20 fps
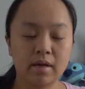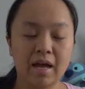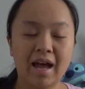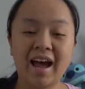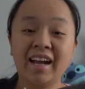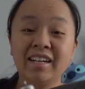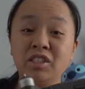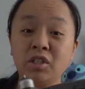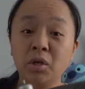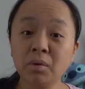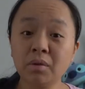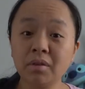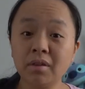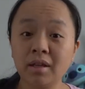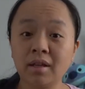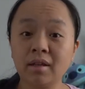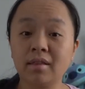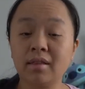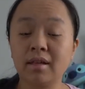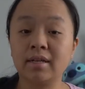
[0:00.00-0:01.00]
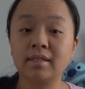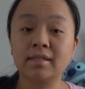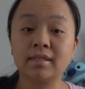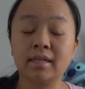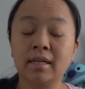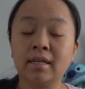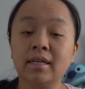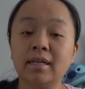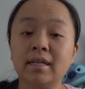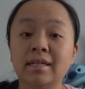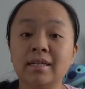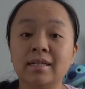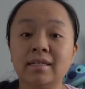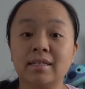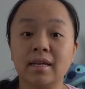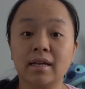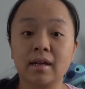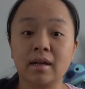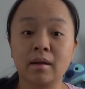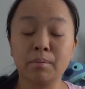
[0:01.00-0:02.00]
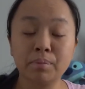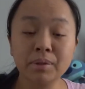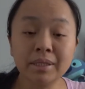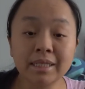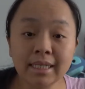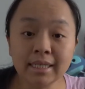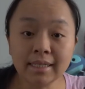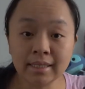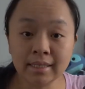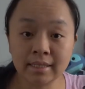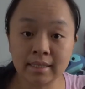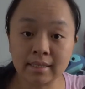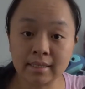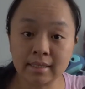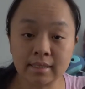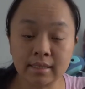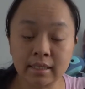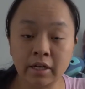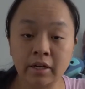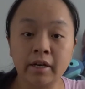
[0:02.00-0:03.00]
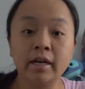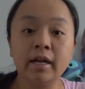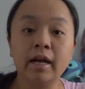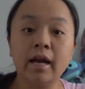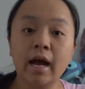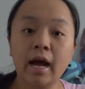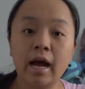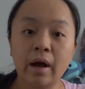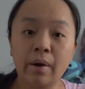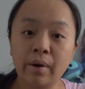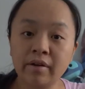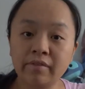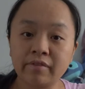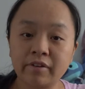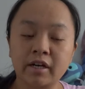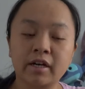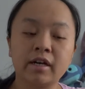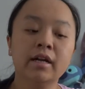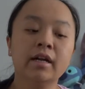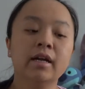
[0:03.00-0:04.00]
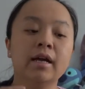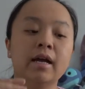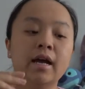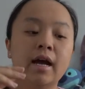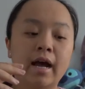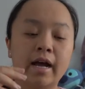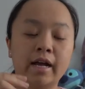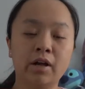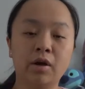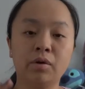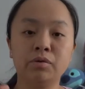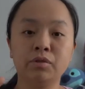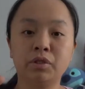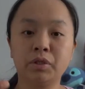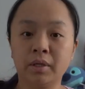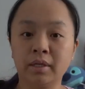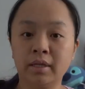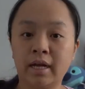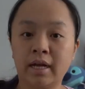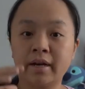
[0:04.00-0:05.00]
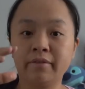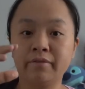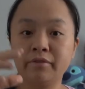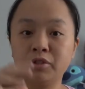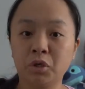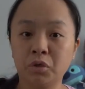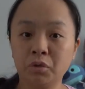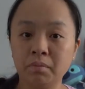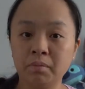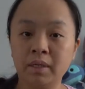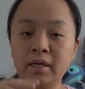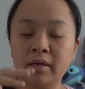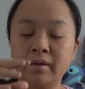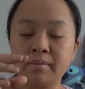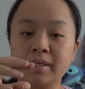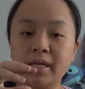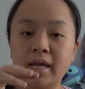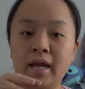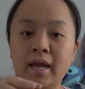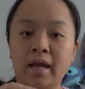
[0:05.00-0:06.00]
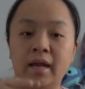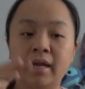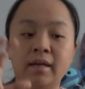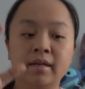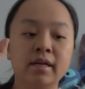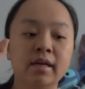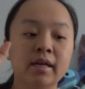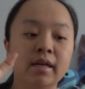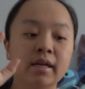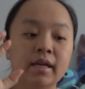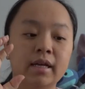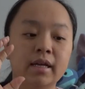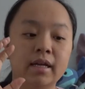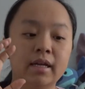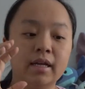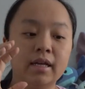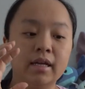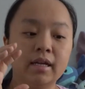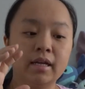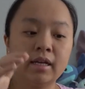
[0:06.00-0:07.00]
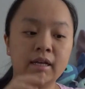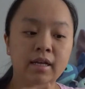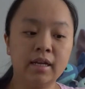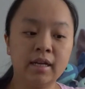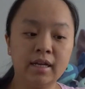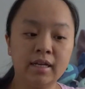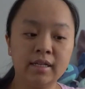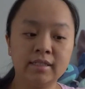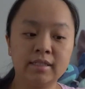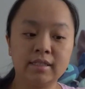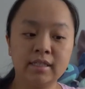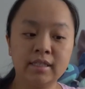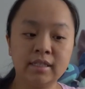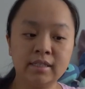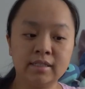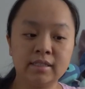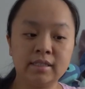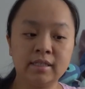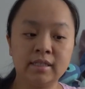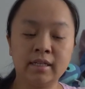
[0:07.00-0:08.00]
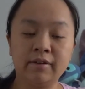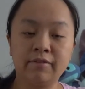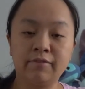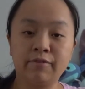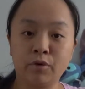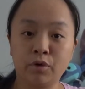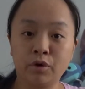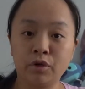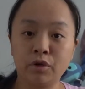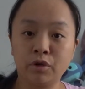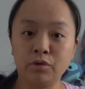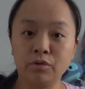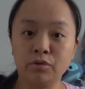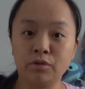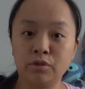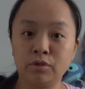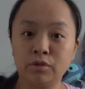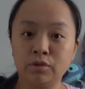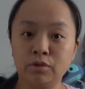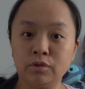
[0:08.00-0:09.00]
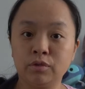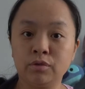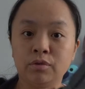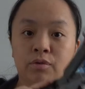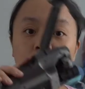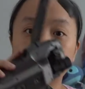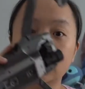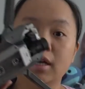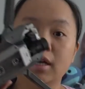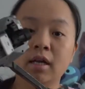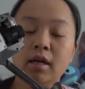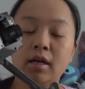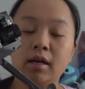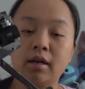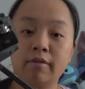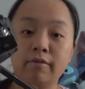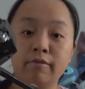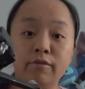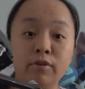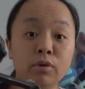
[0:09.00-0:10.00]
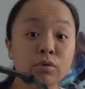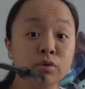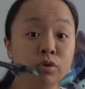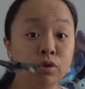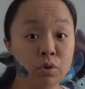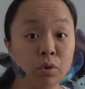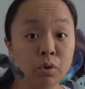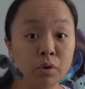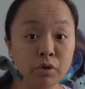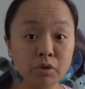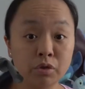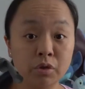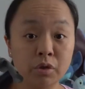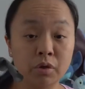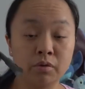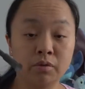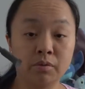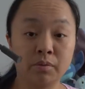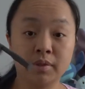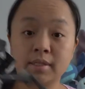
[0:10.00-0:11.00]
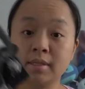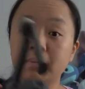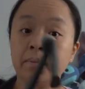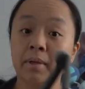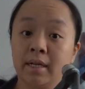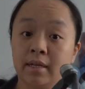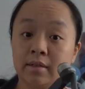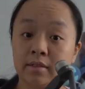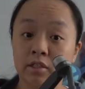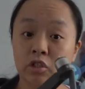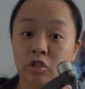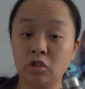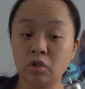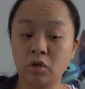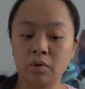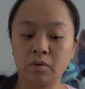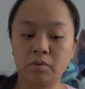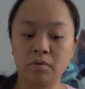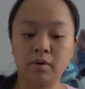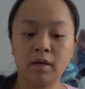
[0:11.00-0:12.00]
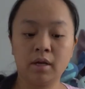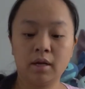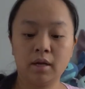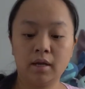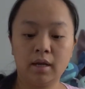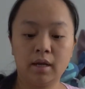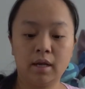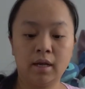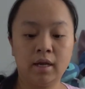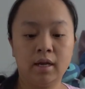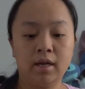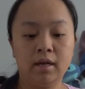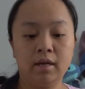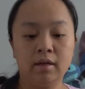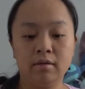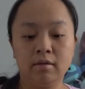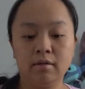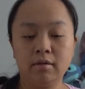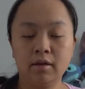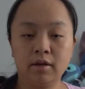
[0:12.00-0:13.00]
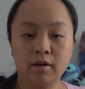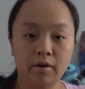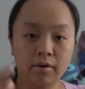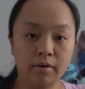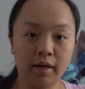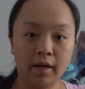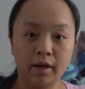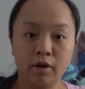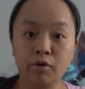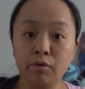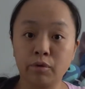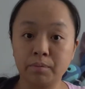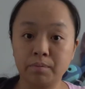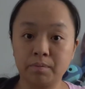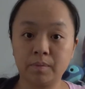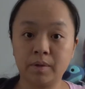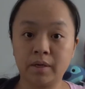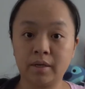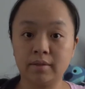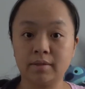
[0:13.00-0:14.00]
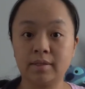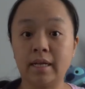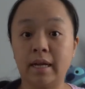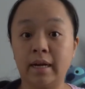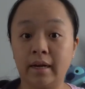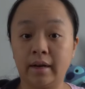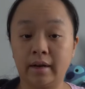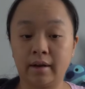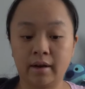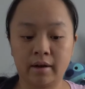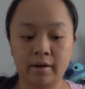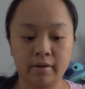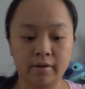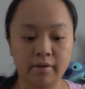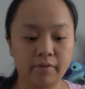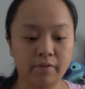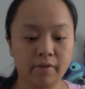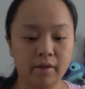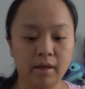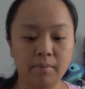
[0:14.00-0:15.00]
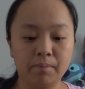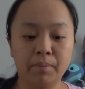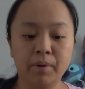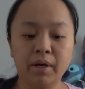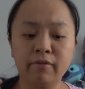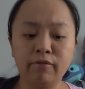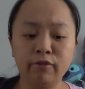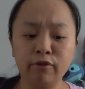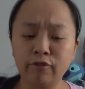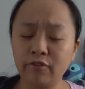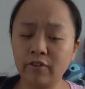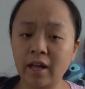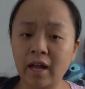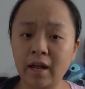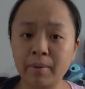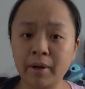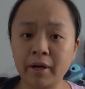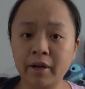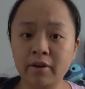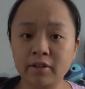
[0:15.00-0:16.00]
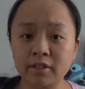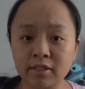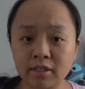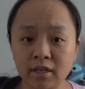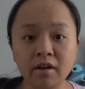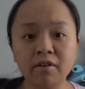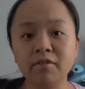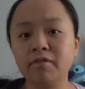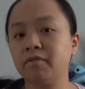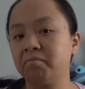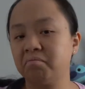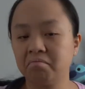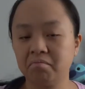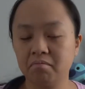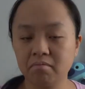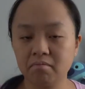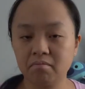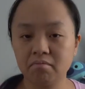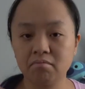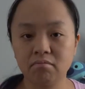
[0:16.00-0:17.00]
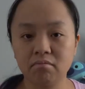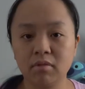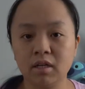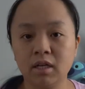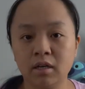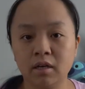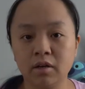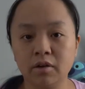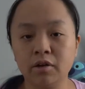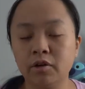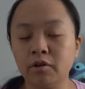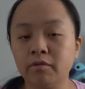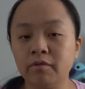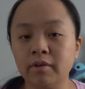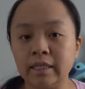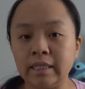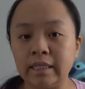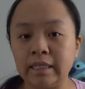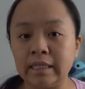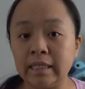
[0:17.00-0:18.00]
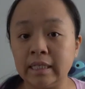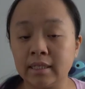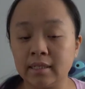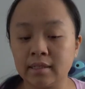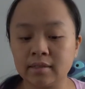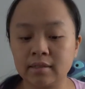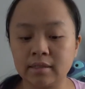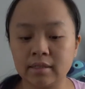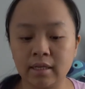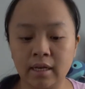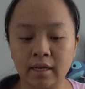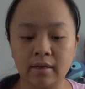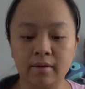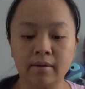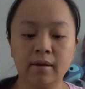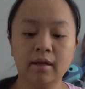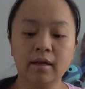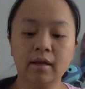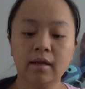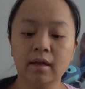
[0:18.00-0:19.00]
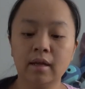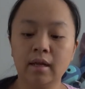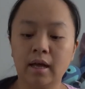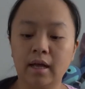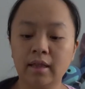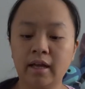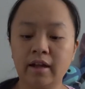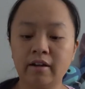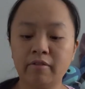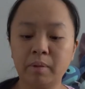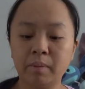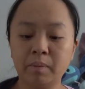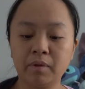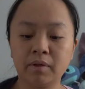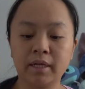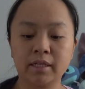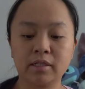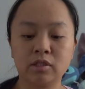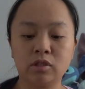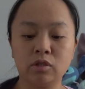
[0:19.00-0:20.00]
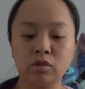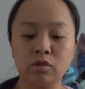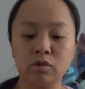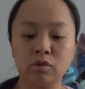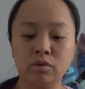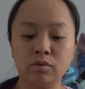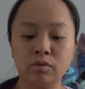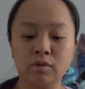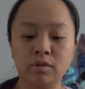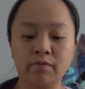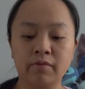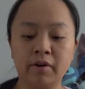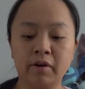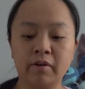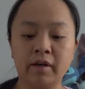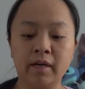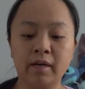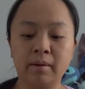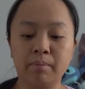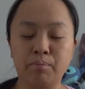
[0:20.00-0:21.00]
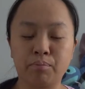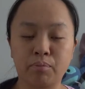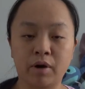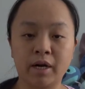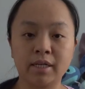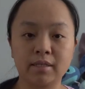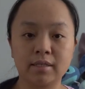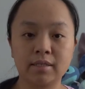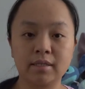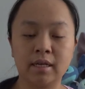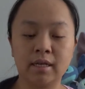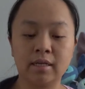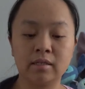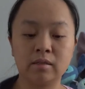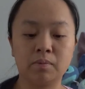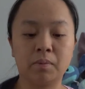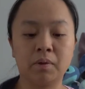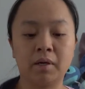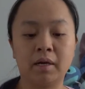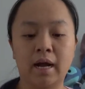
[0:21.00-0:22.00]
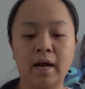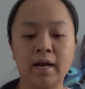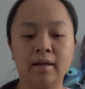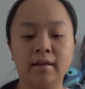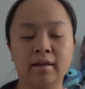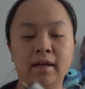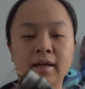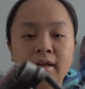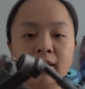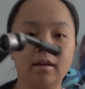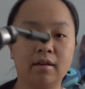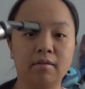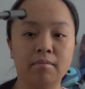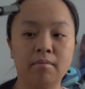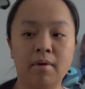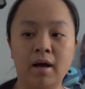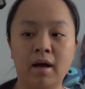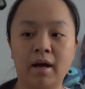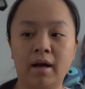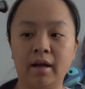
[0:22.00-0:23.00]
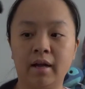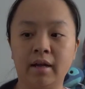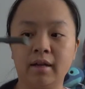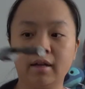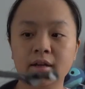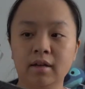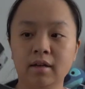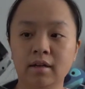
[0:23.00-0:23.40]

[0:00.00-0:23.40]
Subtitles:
I don't think that a skin is completely necessary. However, I go to a lot of drone meetups and it is easy for you to confuse your drone with somebody else's drone in, a group setting kind of thing. But if you fly by yourself, you don't really need a skin. A lot of people like to use very bright skins, but I like my